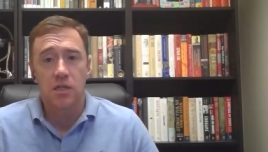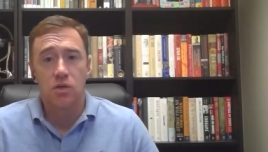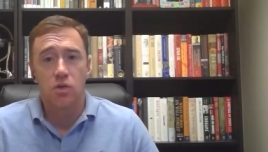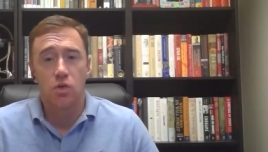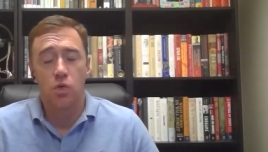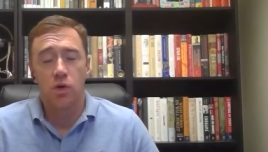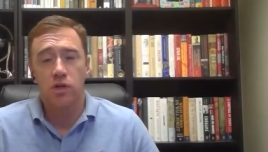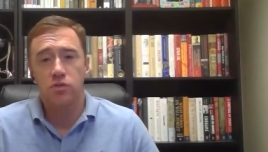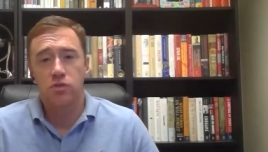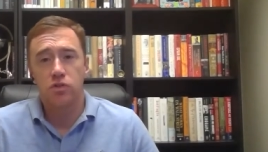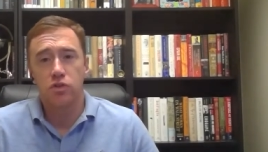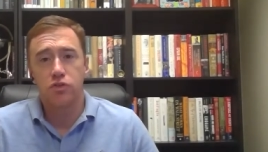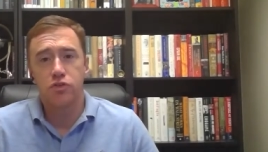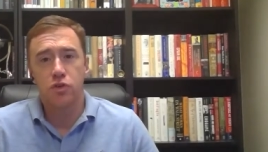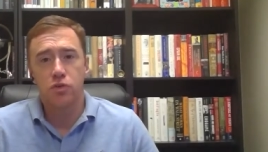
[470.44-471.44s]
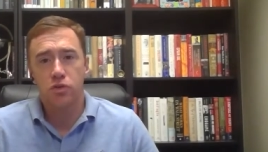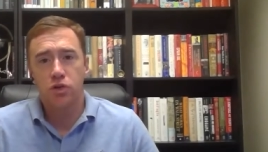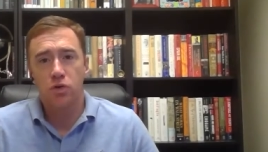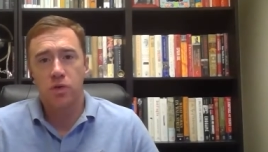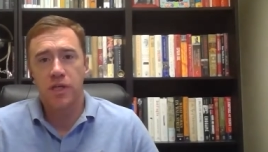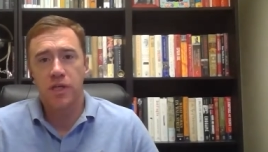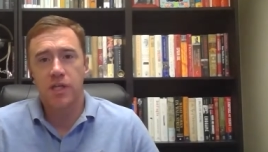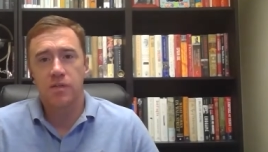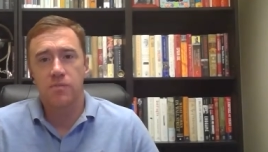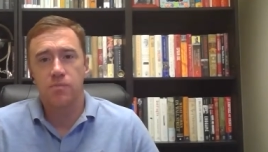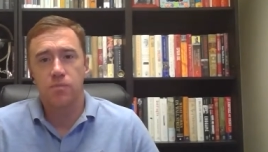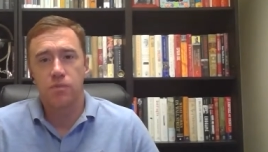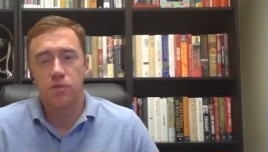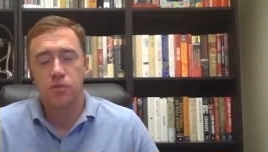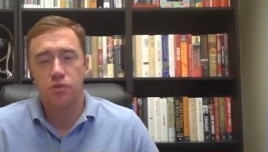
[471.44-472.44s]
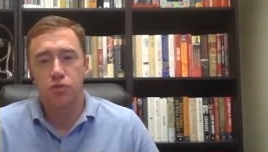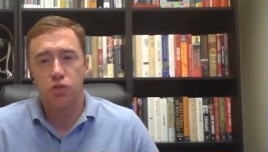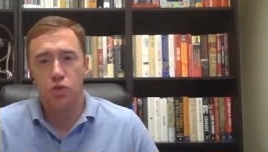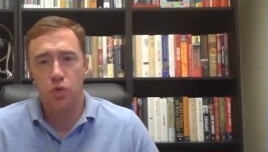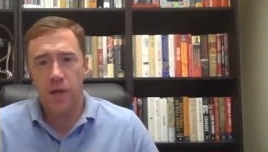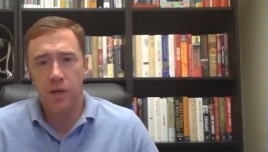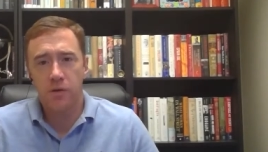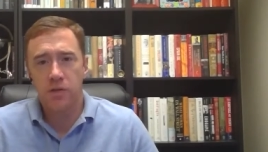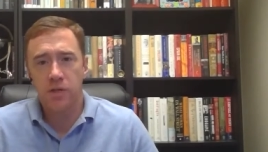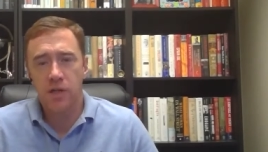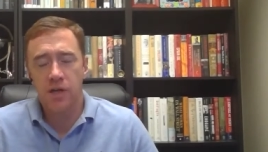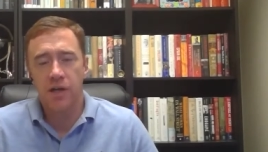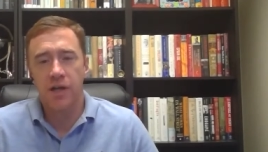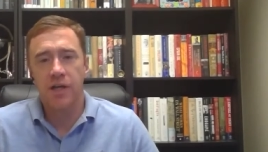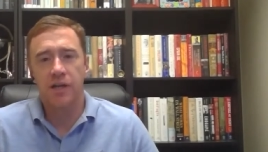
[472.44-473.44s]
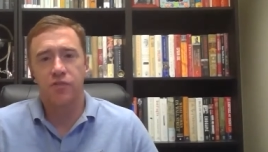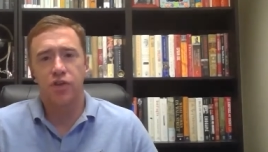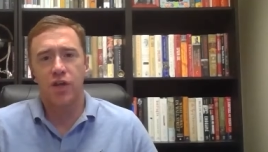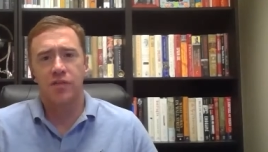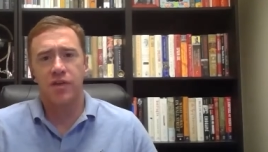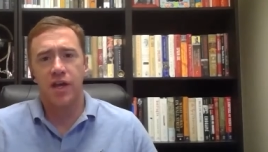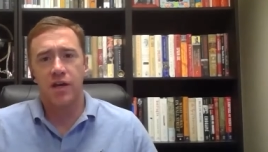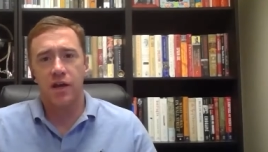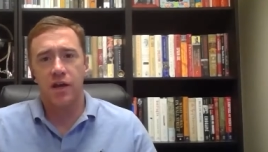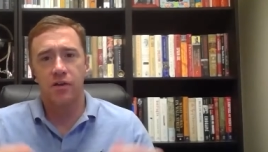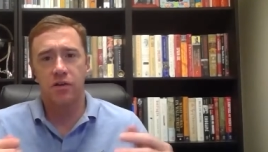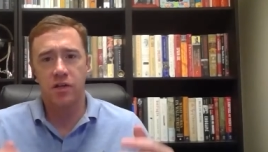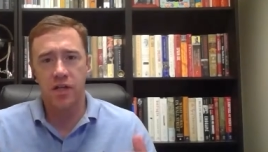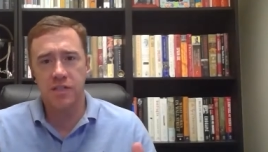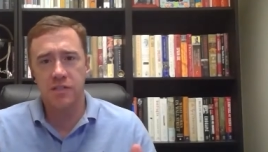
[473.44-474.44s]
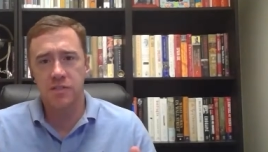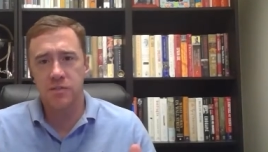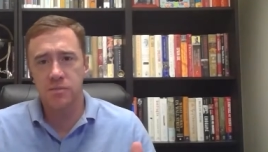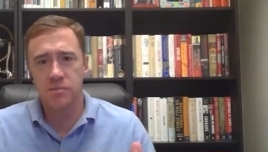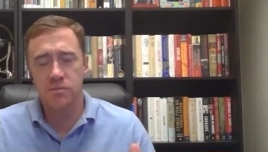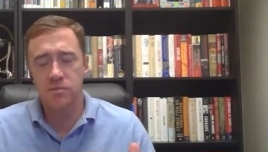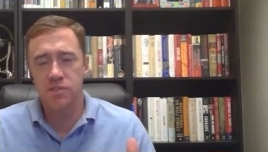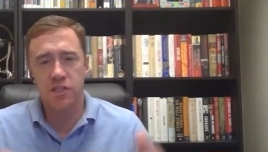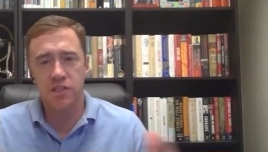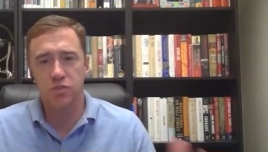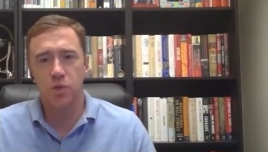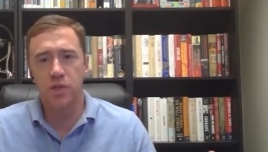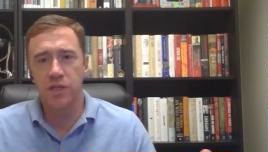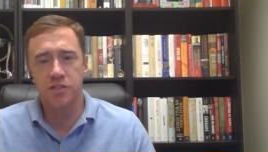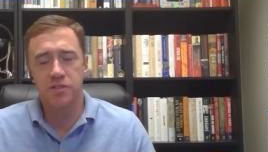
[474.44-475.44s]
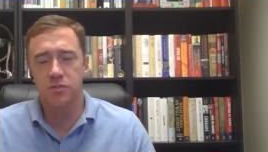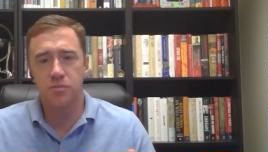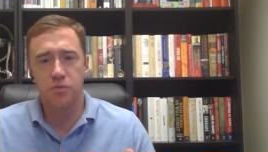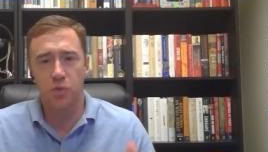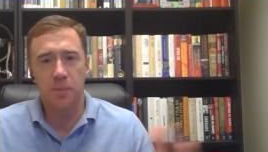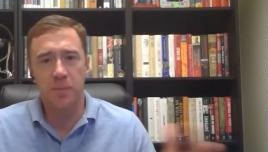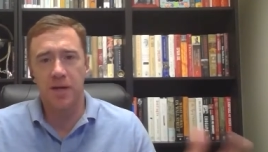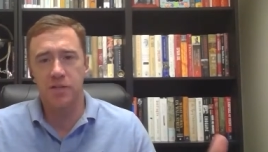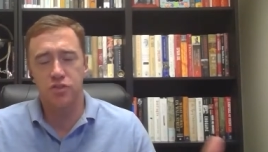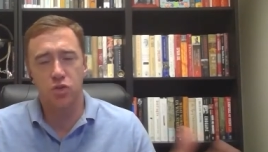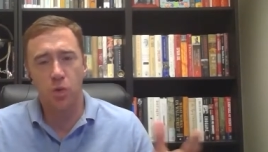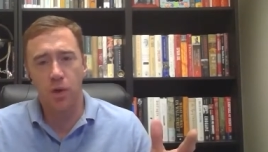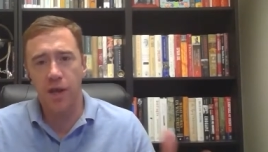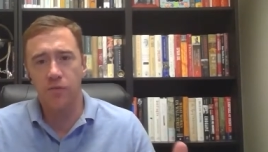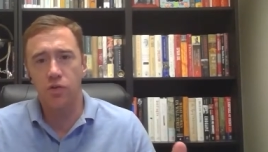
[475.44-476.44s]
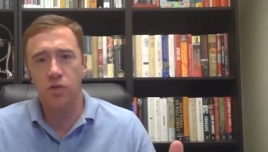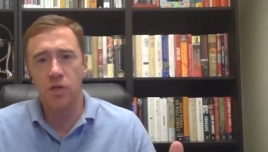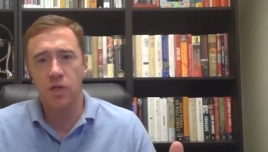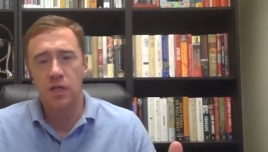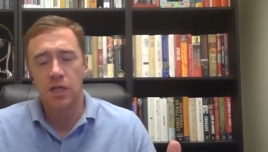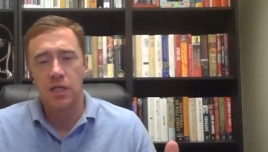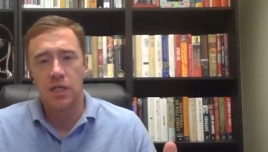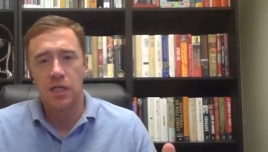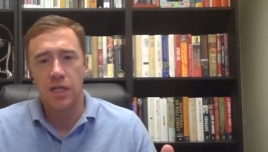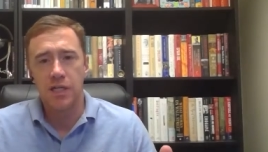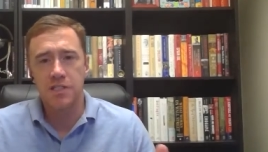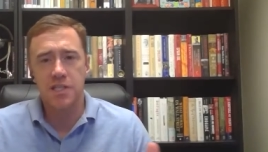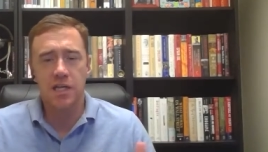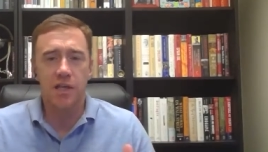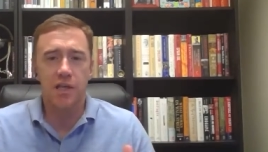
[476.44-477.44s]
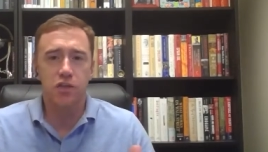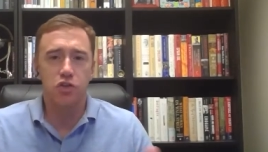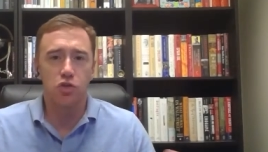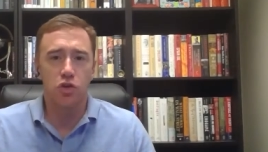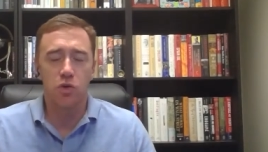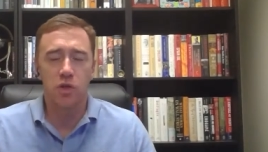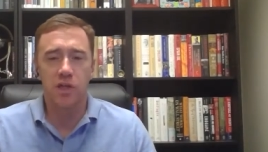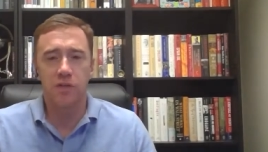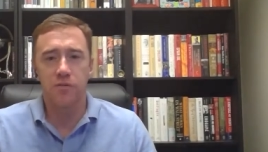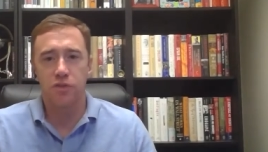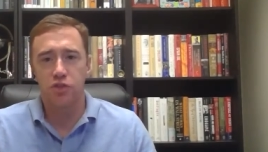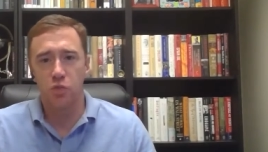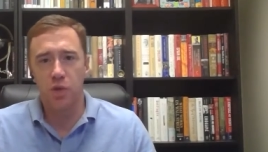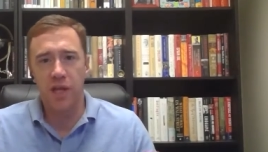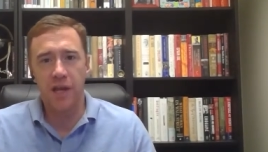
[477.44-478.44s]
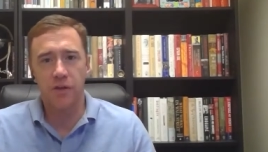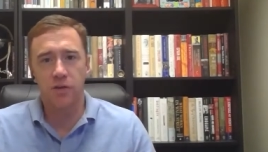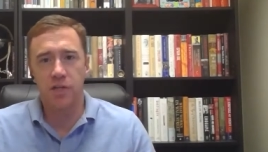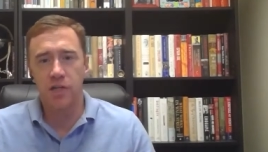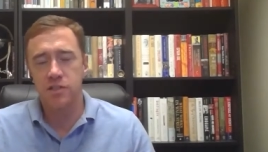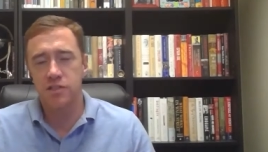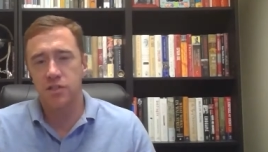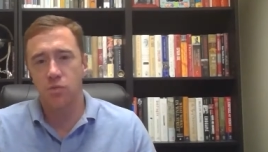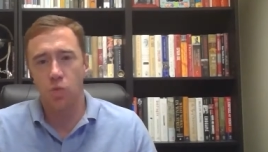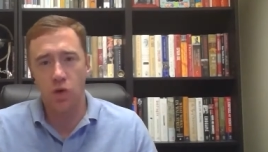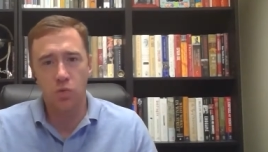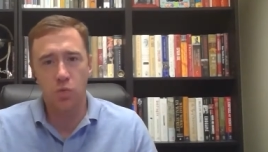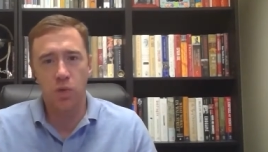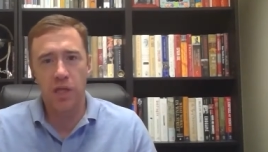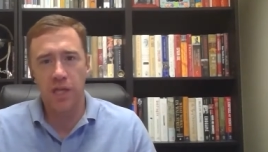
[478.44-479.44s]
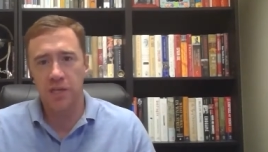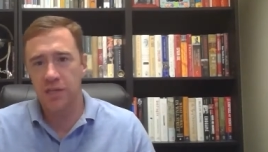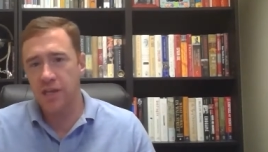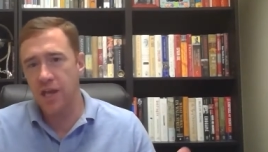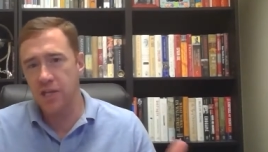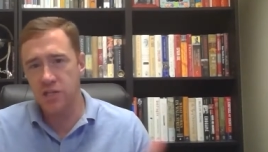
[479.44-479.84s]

Well, you don't go get two haircut. If you haven't had a haircut in six weeks or three months or whatever, it's not like you go get three haircuts in one week to catch